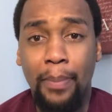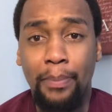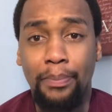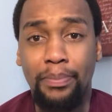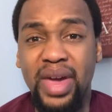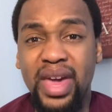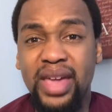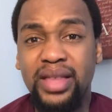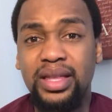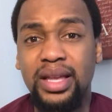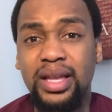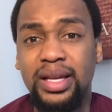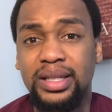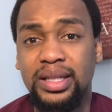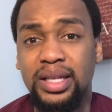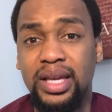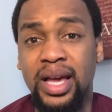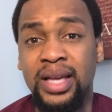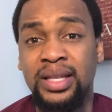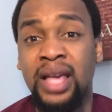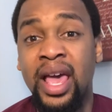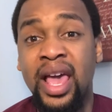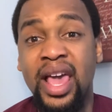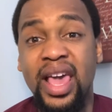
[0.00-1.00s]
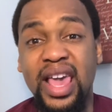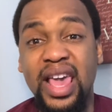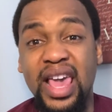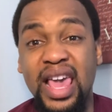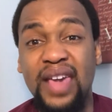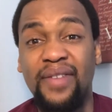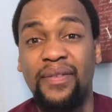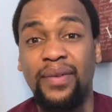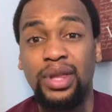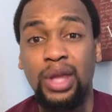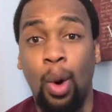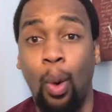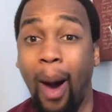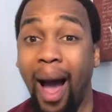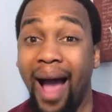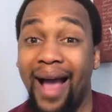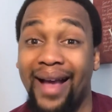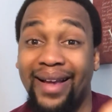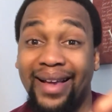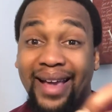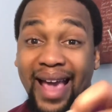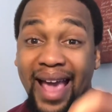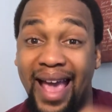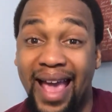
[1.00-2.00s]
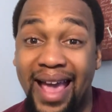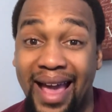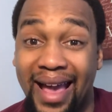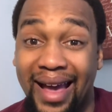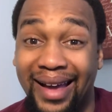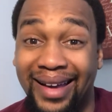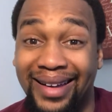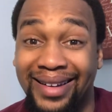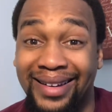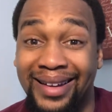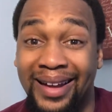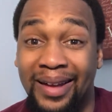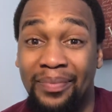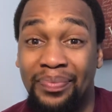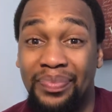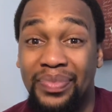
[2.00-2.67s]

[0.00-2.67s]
Meekness is, even though I can,